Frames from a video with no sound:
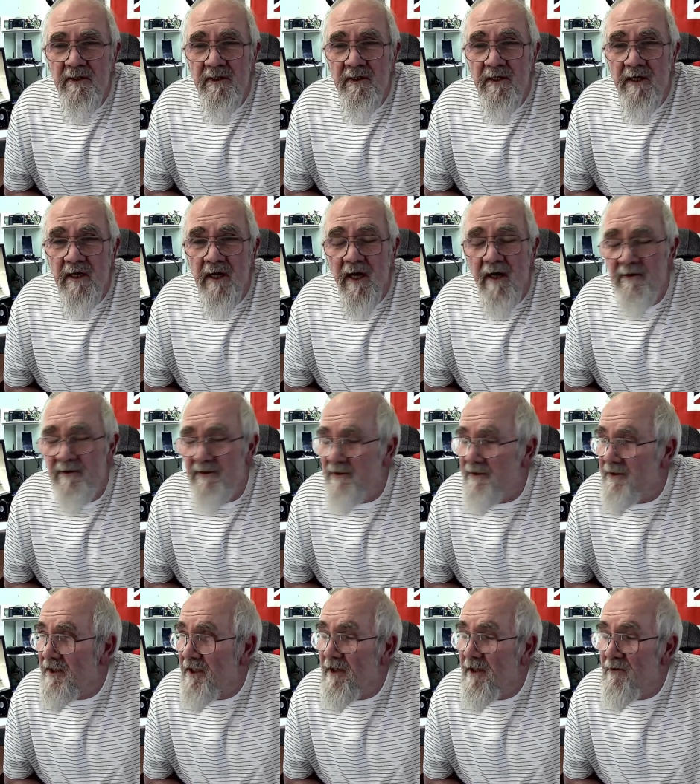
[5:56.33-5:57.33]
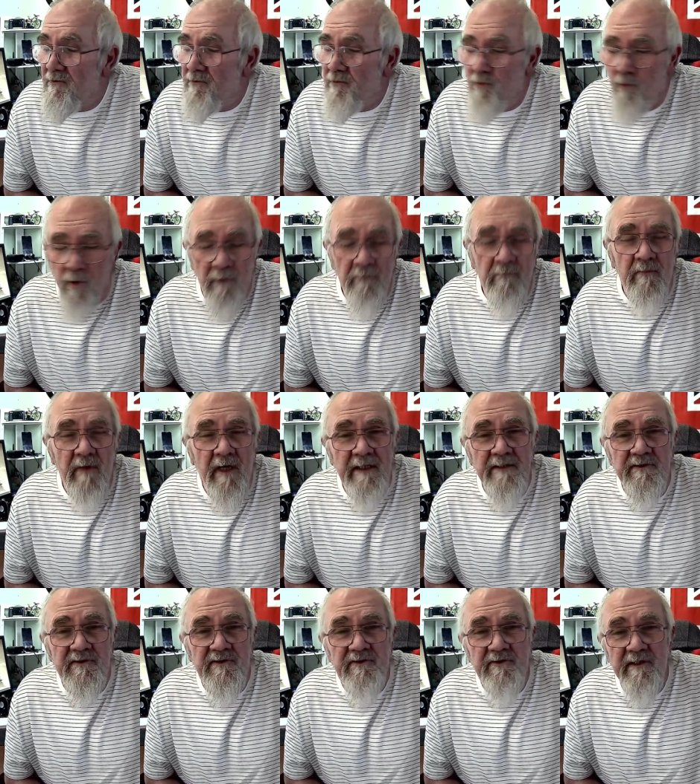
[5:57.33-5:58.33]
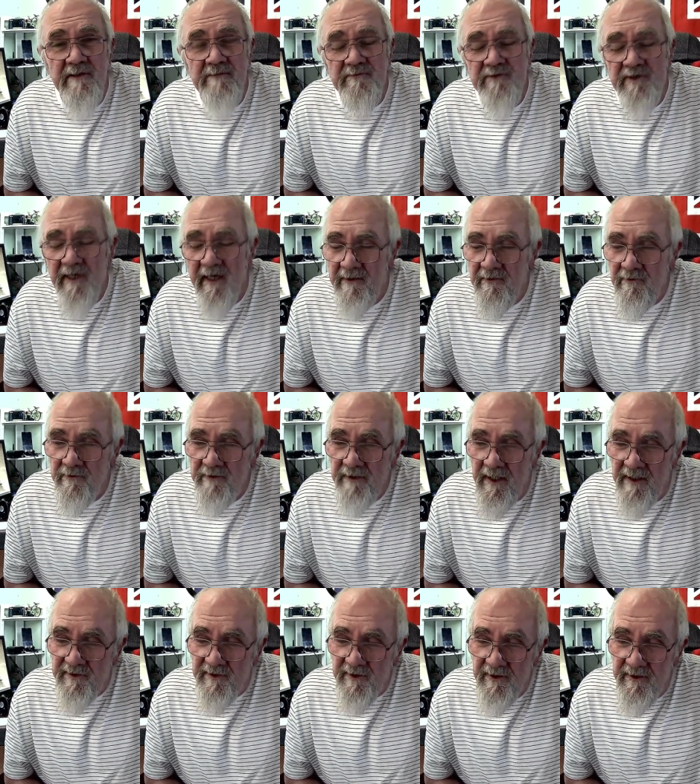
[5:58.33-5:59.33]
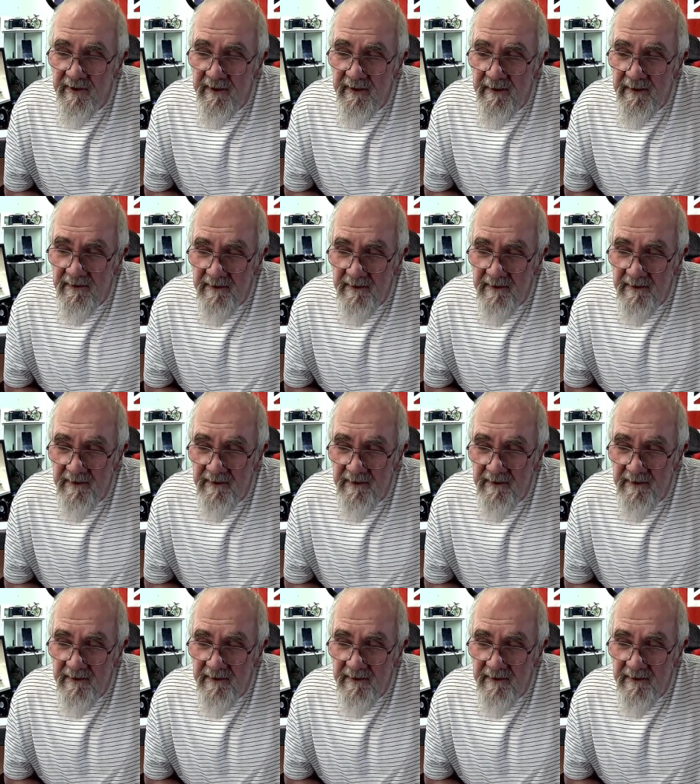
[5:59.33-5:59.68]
And one mainstream channel yesterday,